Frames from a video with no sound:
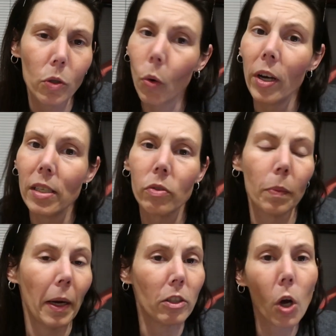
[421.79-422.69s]
toys for
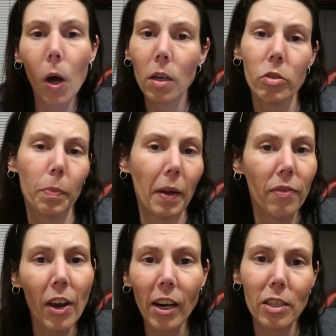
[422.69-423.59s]
my dogs, for my
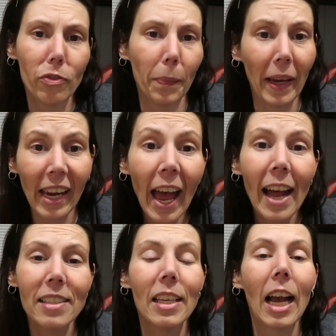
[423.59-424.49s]
ferrets, for my cats.